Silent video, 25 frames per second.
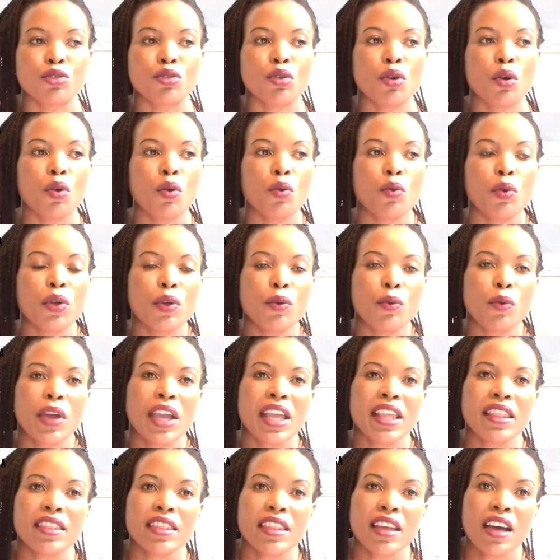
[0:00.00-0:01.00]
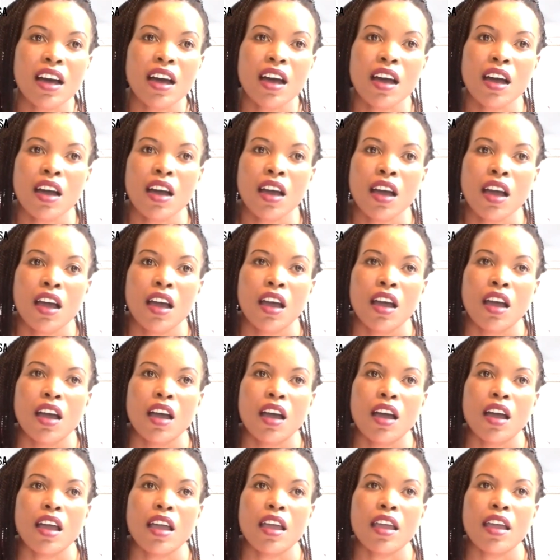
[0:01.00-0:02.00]
So we went there.
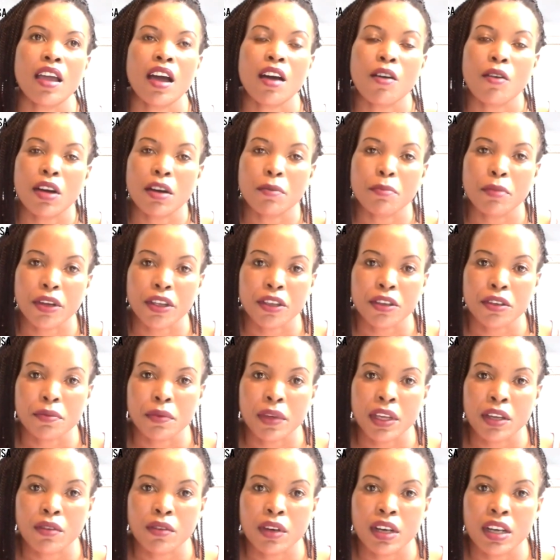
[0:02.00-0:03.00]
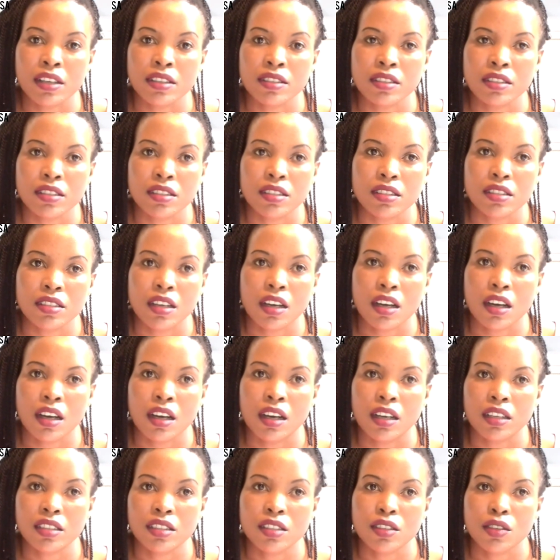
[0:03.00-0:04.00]
Our appointment was
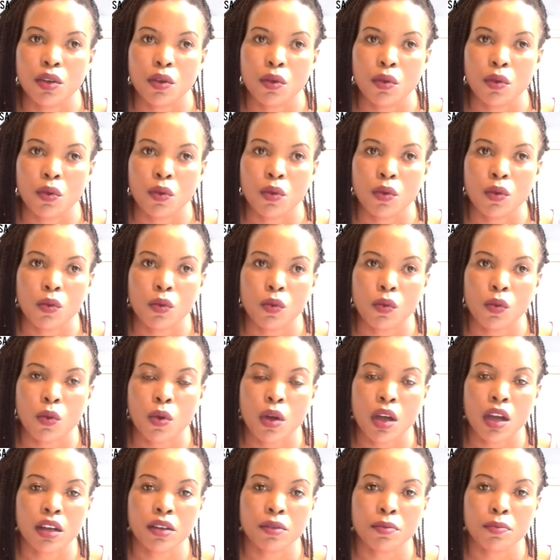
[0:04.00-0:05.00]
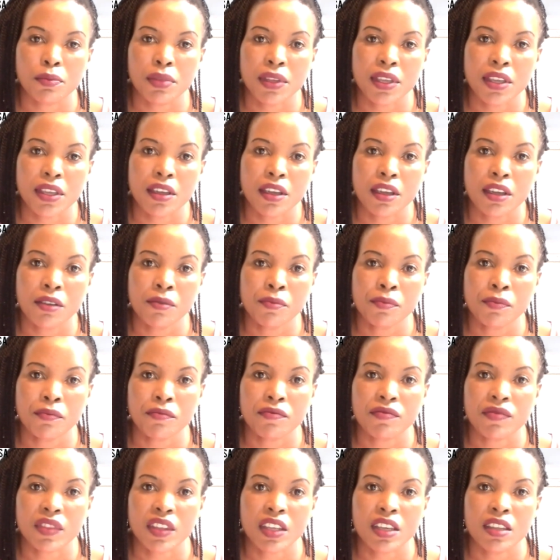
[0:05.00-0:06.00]
at 1 p.m.
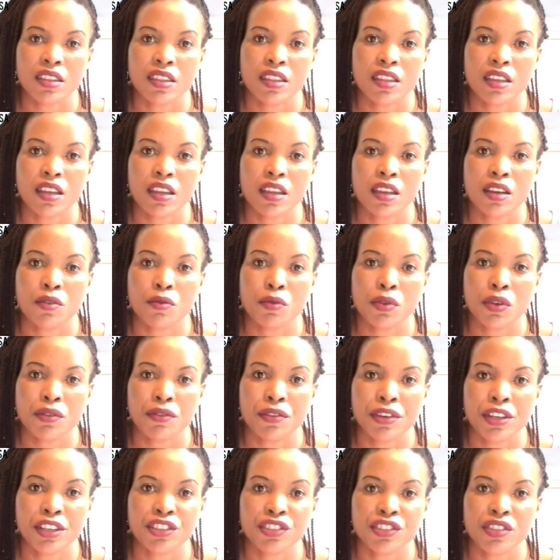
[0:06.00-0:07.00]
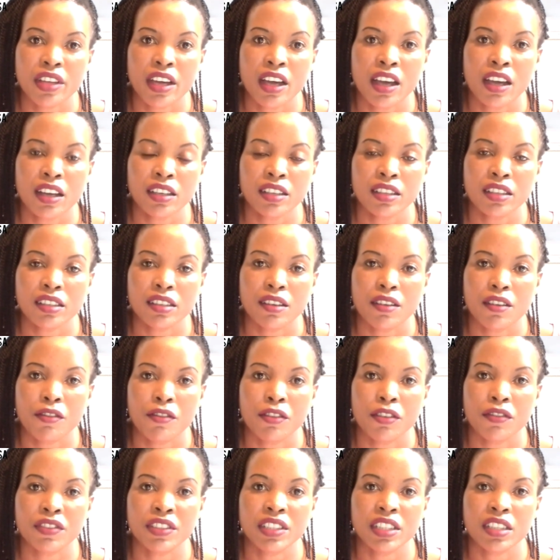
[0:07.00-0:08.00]
and then we reached there
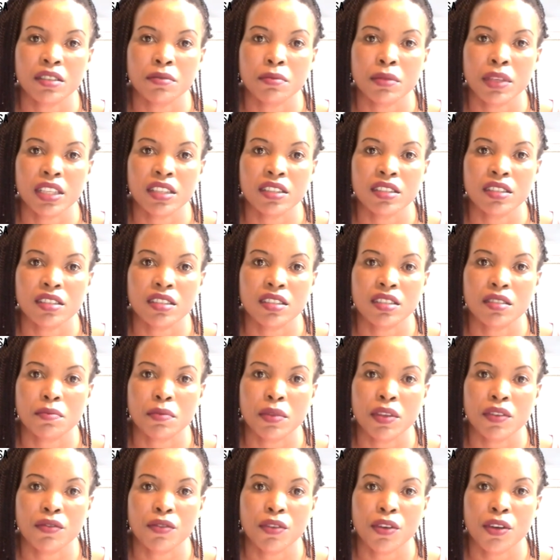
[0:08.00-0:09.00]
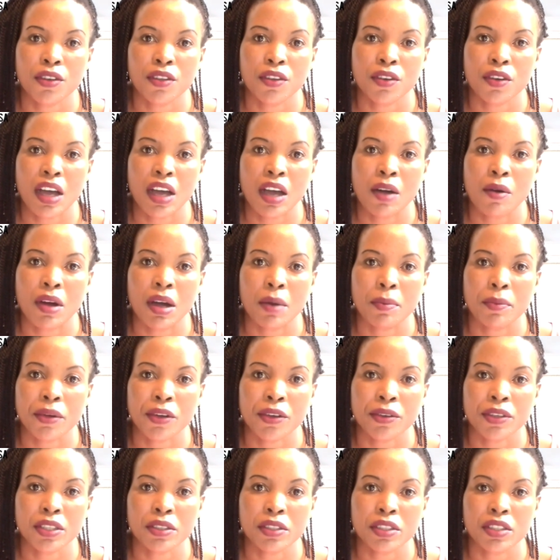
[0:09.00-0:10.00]
15 minutes before our
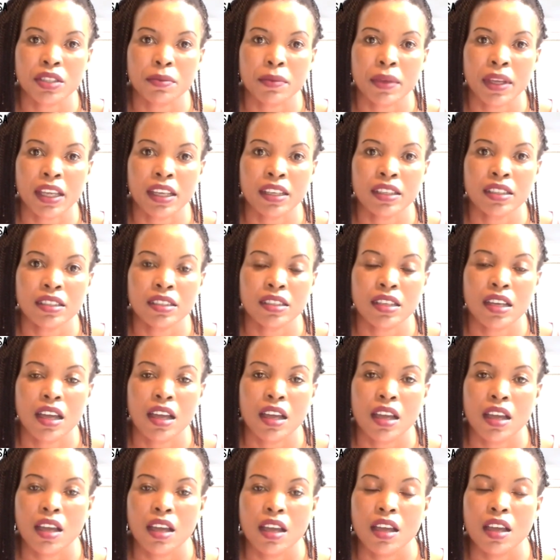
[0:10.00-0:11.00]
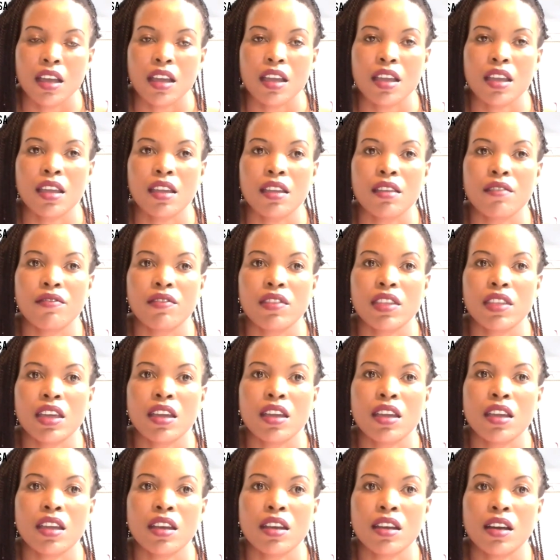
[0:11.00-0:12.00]
appointment. And
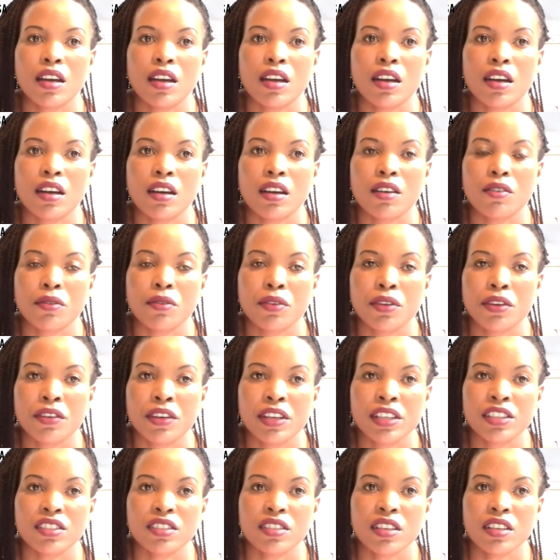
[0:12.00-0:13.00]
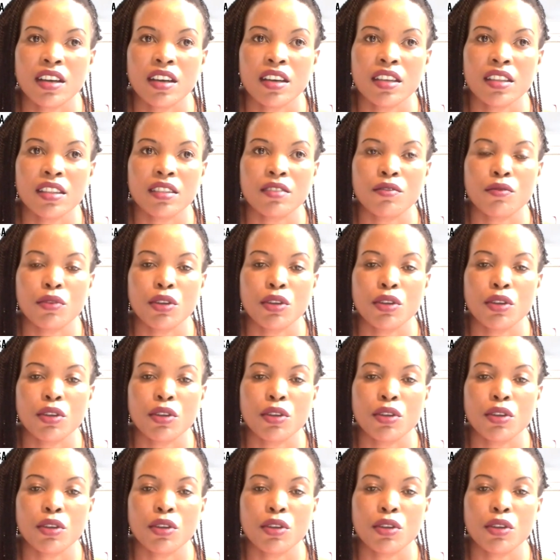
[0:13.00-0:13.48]
then we reached there.